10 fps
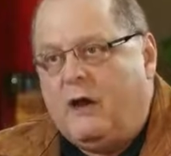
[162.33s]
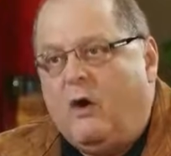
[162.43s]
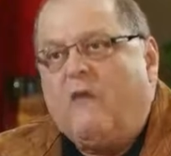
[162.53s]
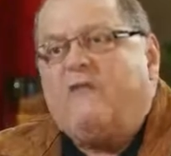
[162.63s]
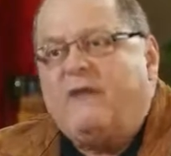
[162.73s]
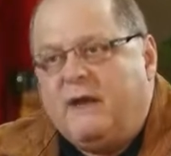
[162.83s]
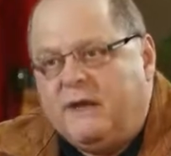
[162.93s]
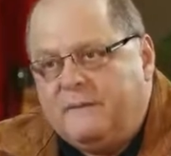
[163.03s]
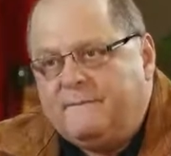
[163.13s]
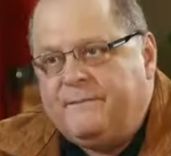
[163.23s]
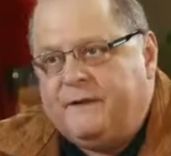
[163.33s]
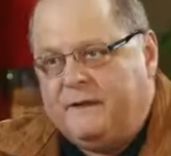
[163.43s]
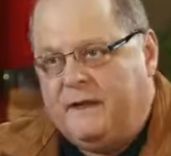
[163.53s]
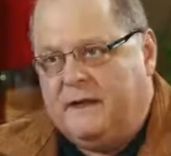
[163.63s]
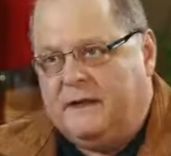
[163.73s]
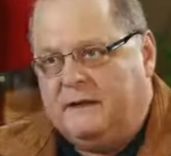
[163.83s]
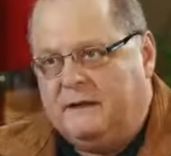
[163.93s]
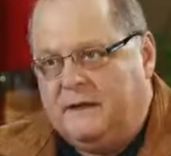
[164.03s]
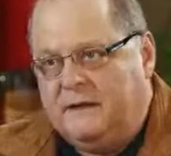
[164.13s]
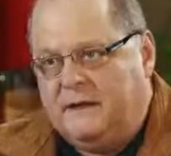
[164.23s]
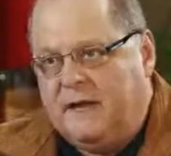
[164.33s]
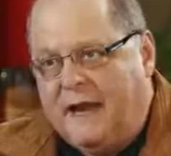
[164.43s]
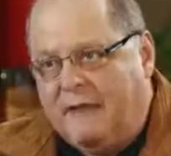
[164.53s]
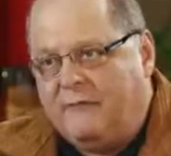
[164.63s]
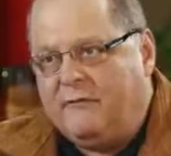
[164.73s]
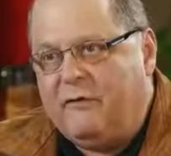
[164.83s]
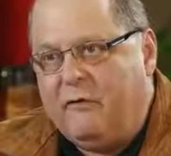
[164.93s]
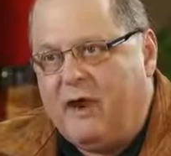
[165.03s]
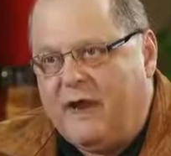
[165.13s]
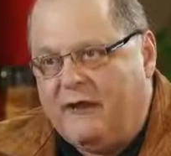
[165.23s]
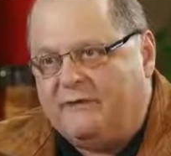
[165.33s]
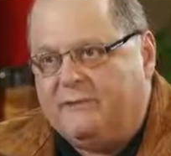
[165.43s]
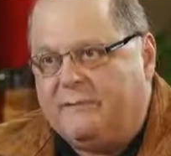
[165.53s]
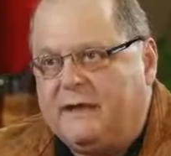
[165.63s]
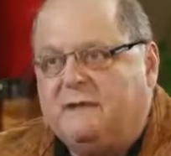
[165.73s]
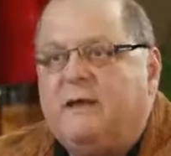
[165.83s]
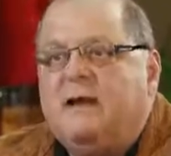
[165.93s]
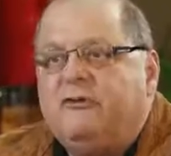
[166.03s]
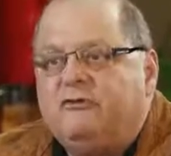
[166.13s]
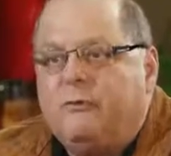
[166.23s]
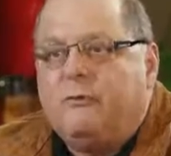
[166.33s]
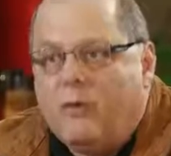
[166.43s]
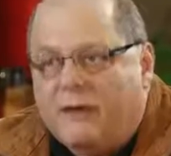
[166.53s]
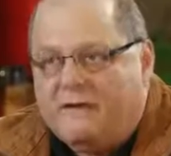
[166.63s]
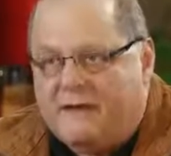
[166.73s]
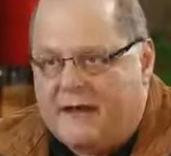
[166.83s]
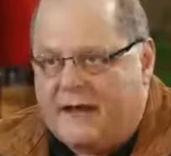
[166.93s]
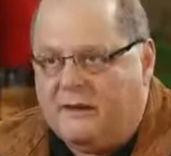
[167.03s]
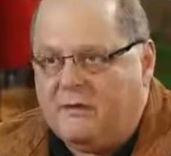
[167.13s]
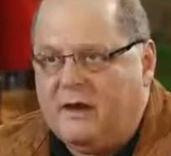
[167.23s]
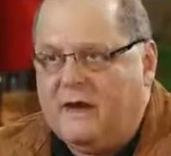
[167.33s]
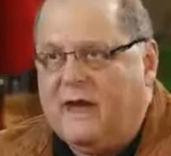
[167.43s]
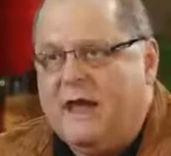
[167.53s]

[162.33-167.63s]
offering the help of the OAS, but supporting the dialogue.